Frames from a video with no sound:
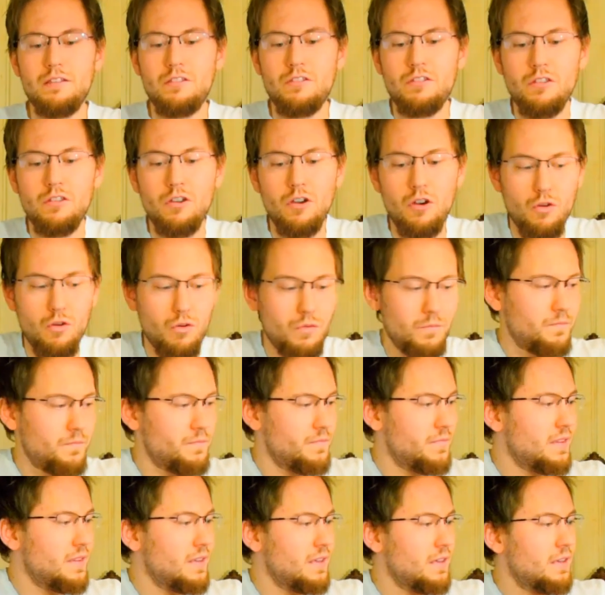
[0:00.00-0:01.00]
So
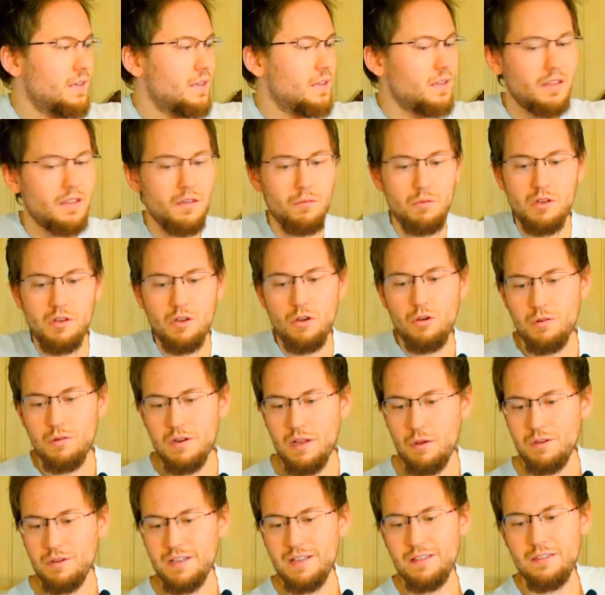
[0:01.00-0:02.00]
there we go.
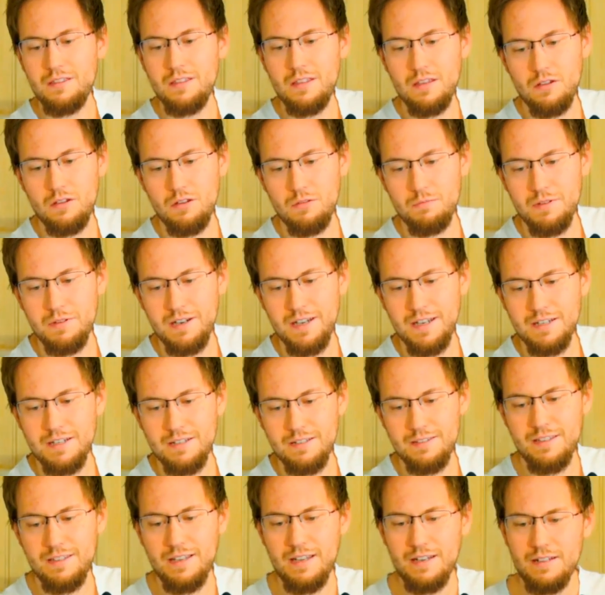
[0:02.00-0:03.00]
Now we can say goodbye
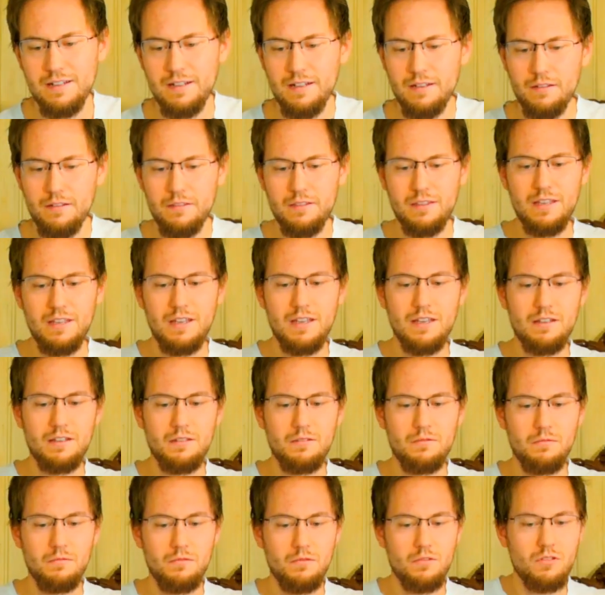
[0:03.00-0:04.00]
to that little thing.
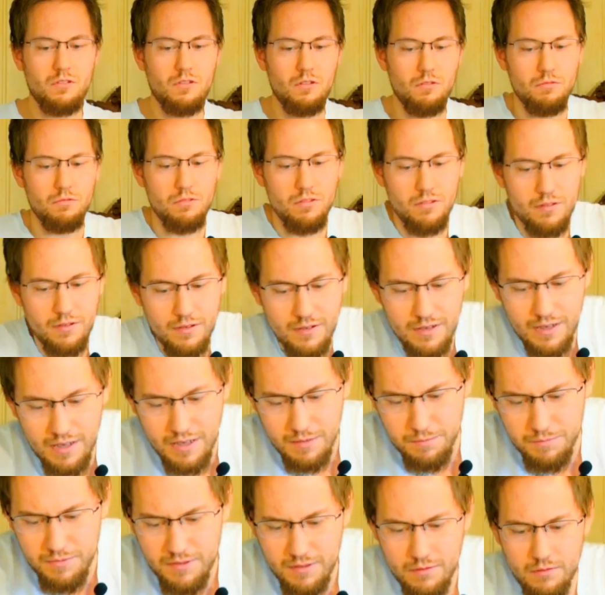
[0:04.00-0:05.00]
So
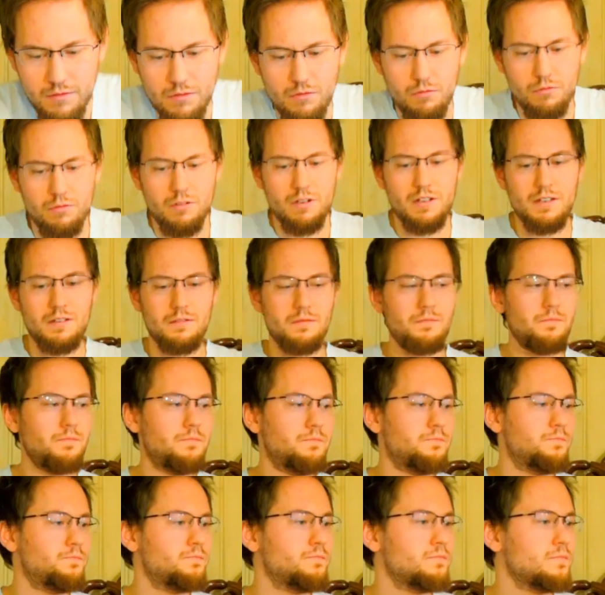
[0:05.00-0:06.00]
stop the recording
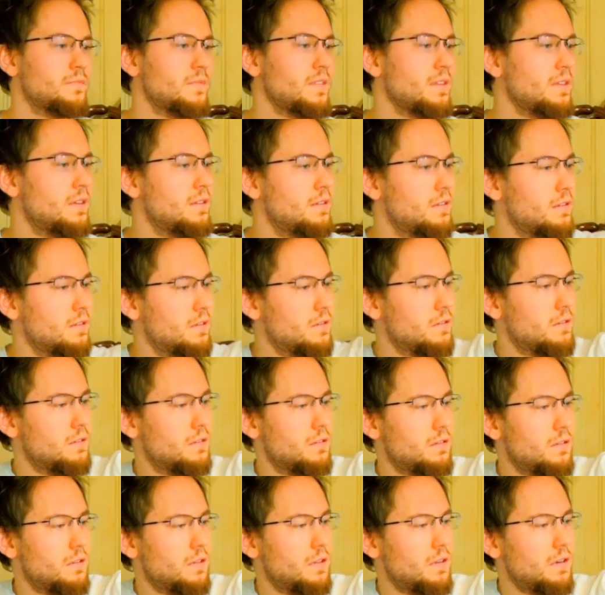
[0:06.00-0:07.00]

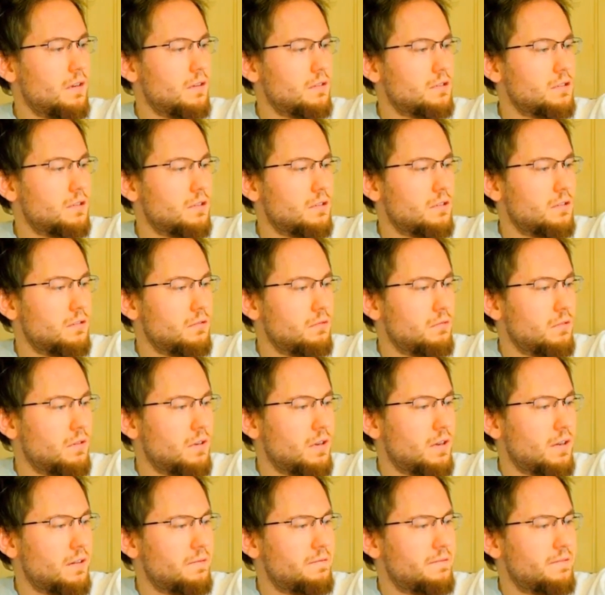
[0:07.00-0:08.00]
and I shut you
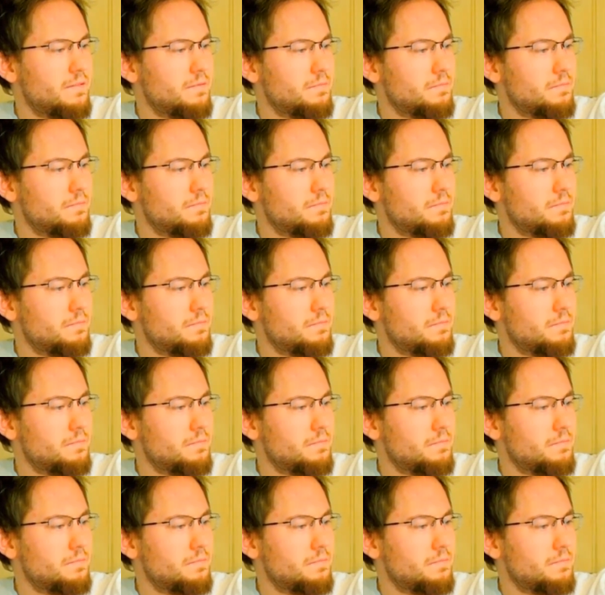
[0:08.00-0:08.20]
off.